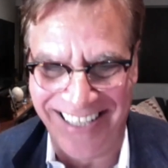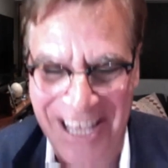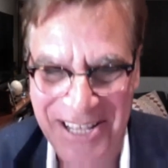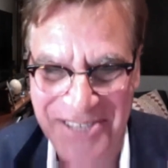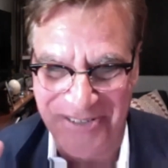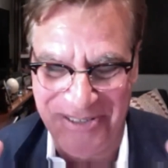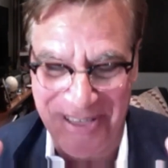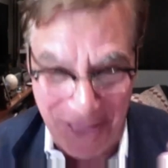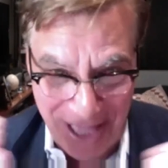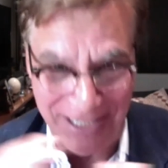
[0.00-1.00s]
answer than
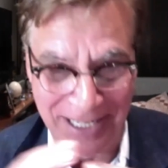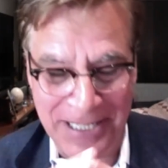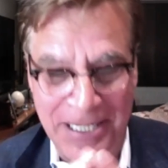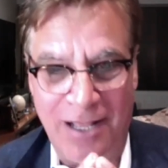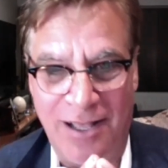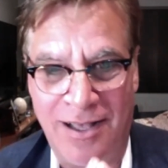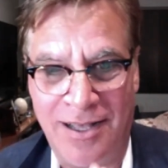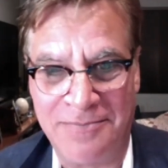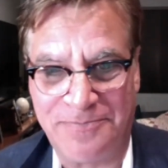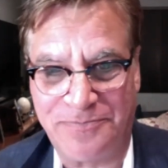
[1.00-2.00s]
that.
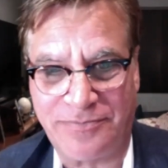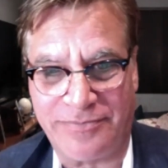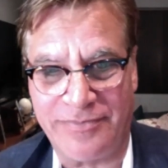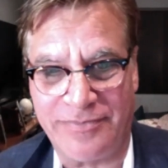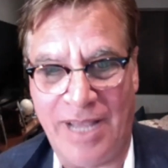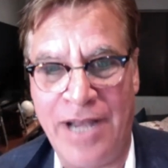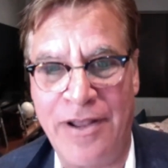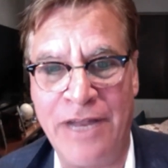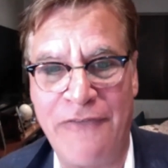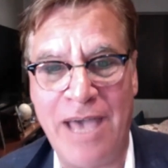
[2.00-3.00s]
Um, and, and,
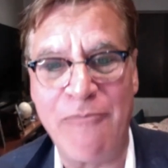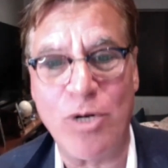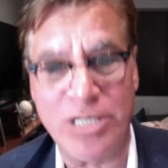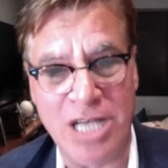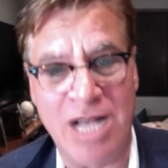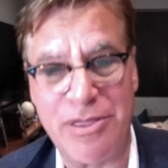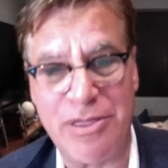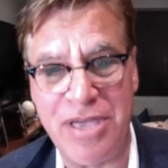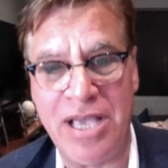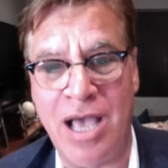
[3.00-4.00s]
if I had more time to
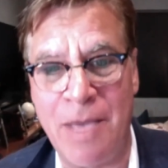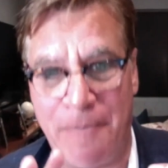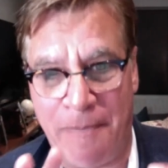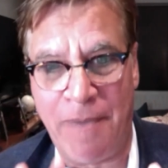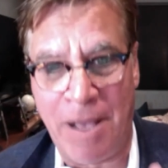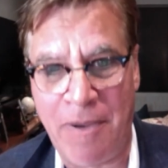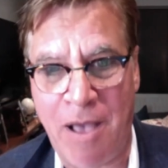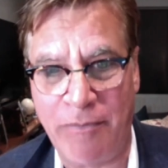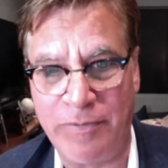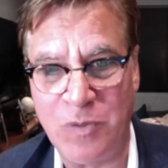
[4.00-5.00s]
think, I, I
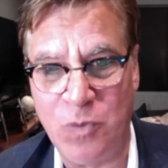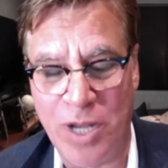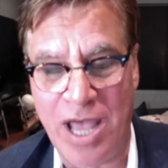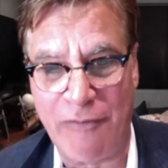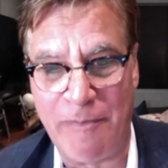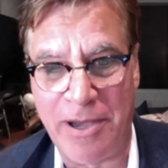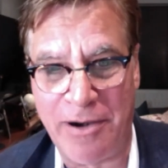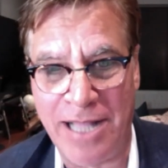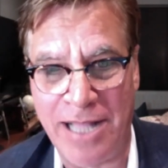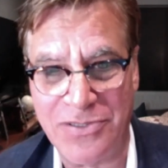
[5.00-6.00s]
probably would have a better
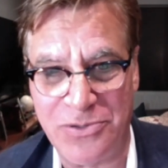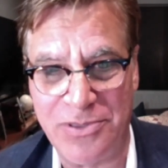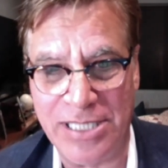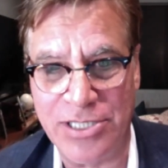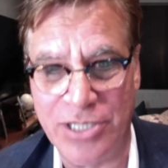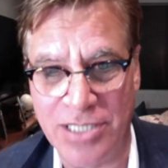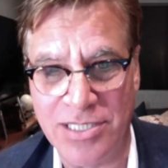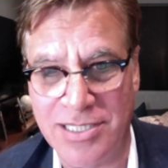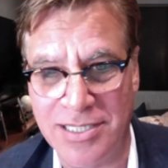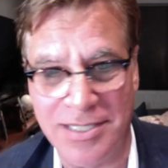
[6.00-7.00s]
answer than
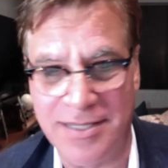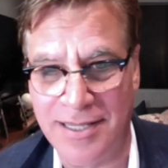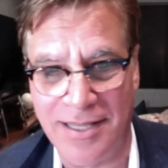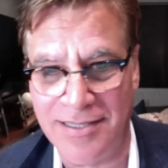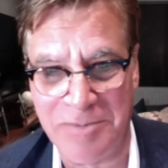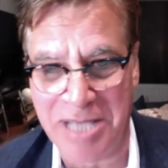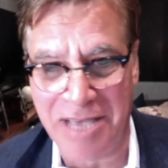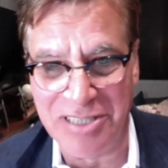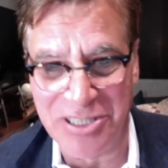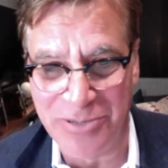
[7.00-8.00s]
just uh, something
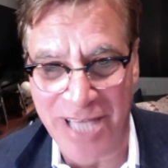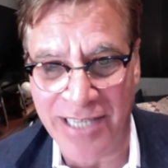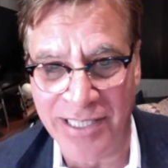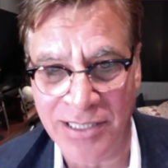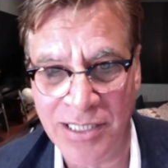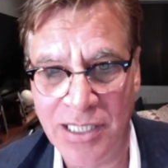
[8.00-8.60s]
having to do with editing.